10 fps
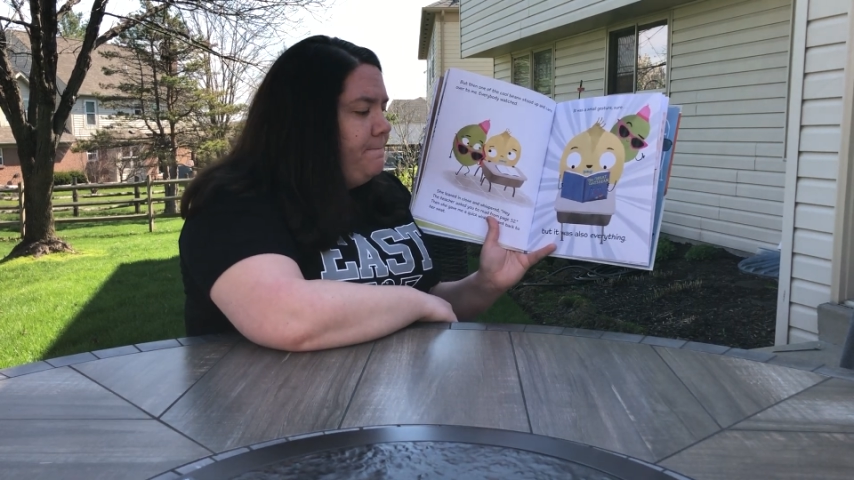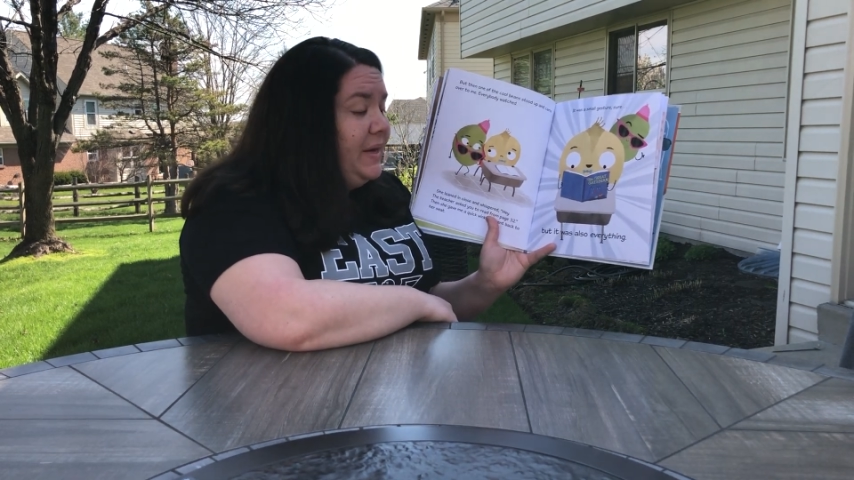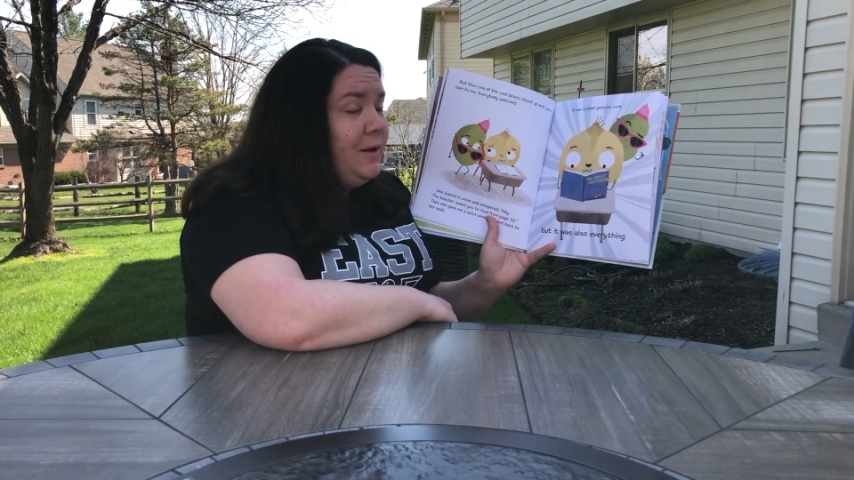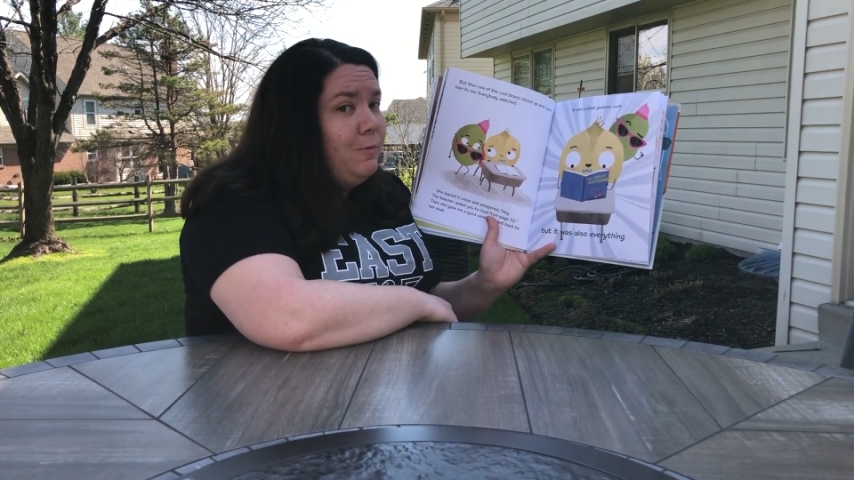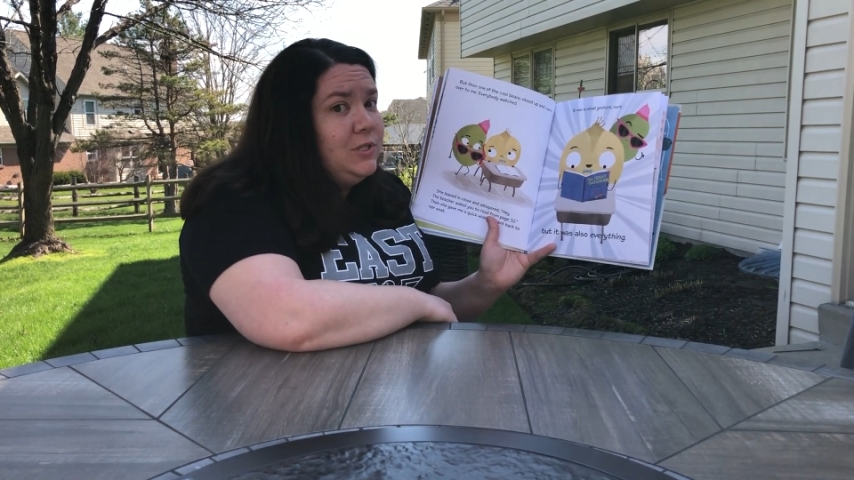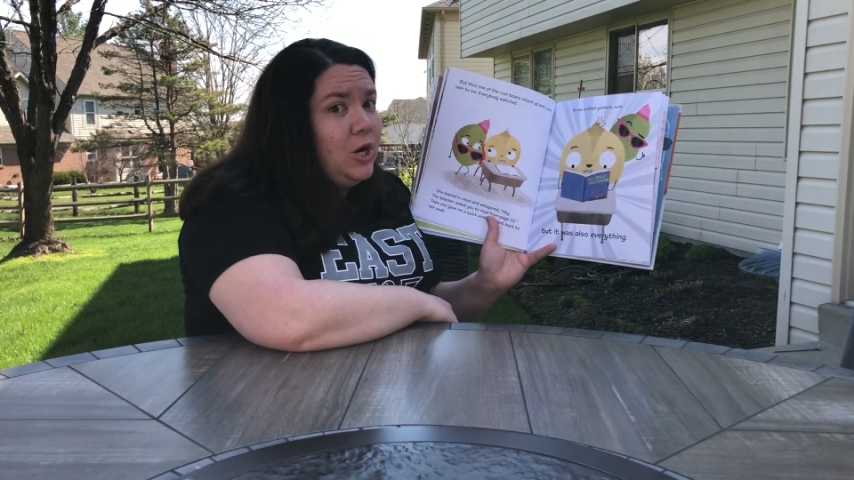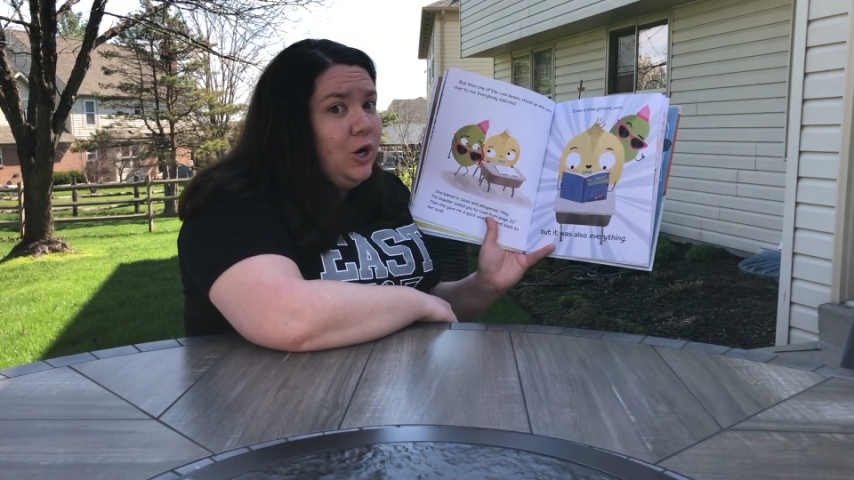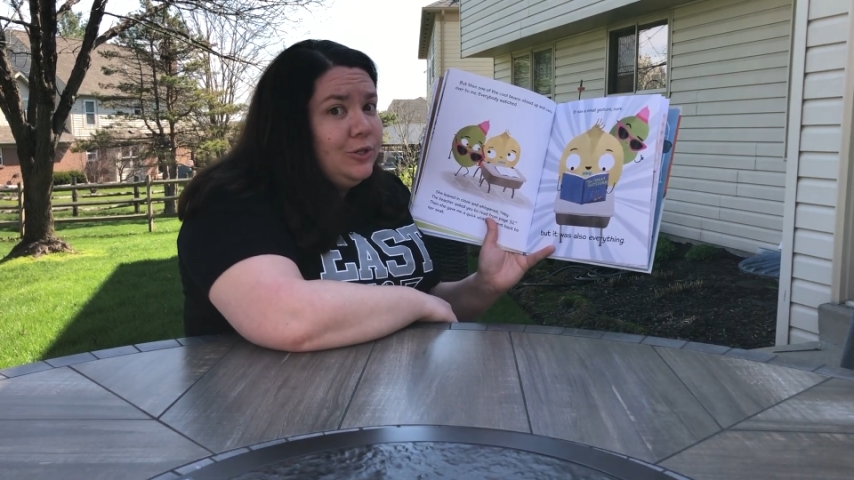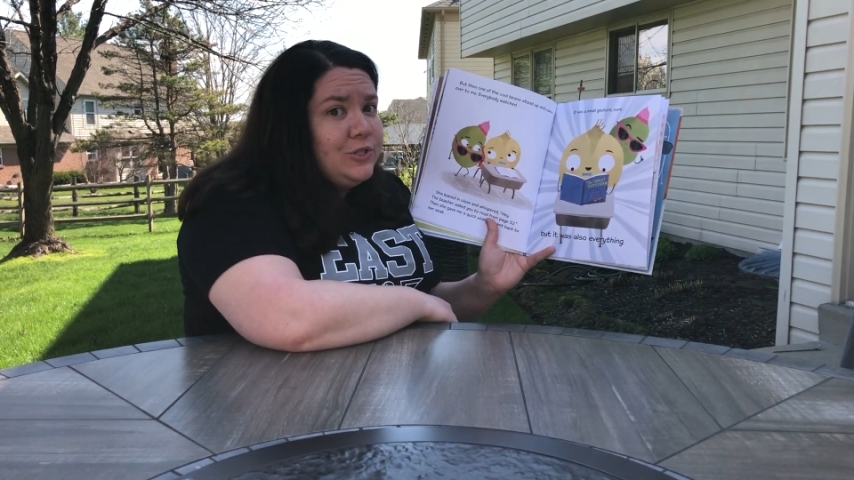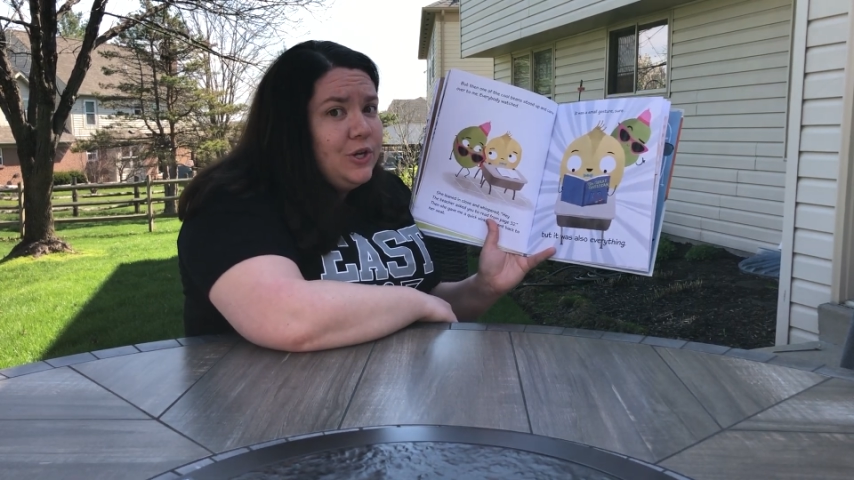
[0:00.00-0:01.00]
but it was
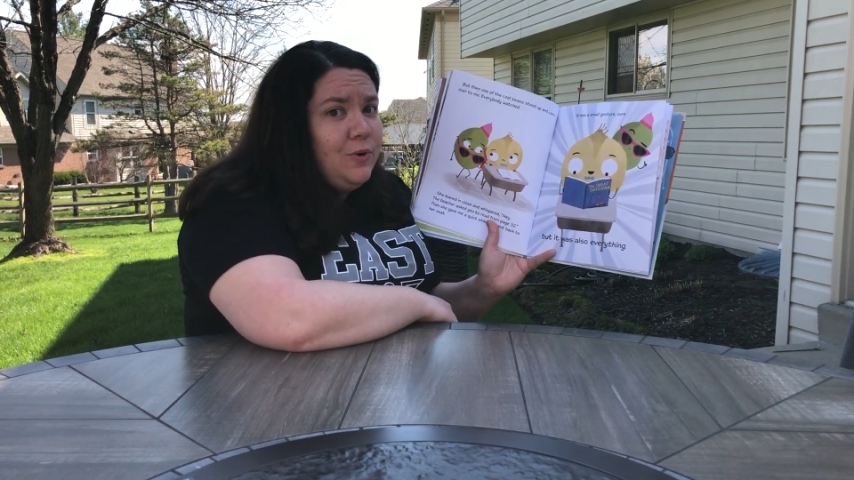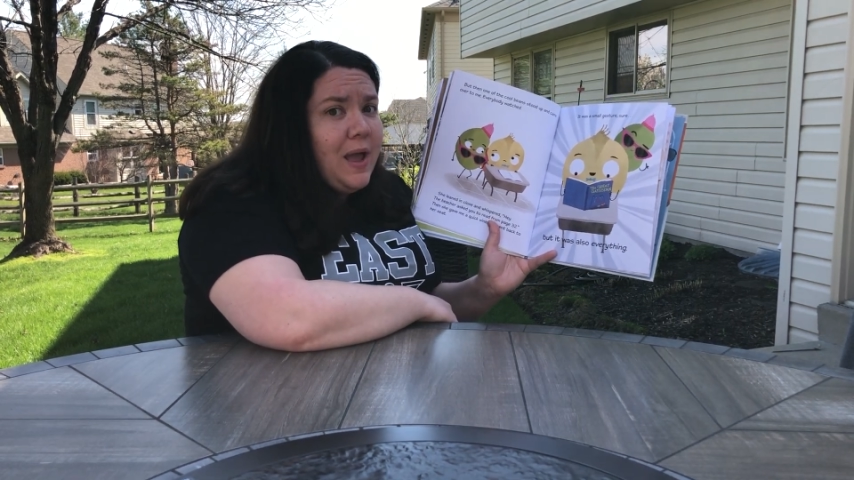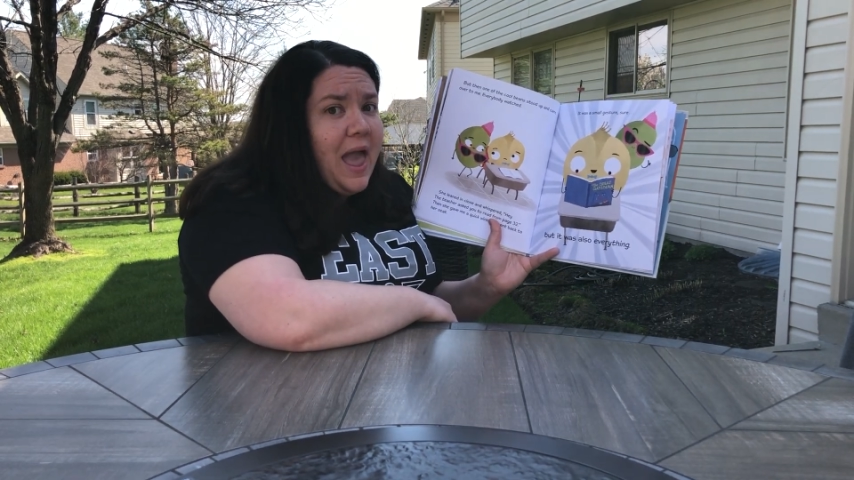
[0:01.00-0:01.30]
also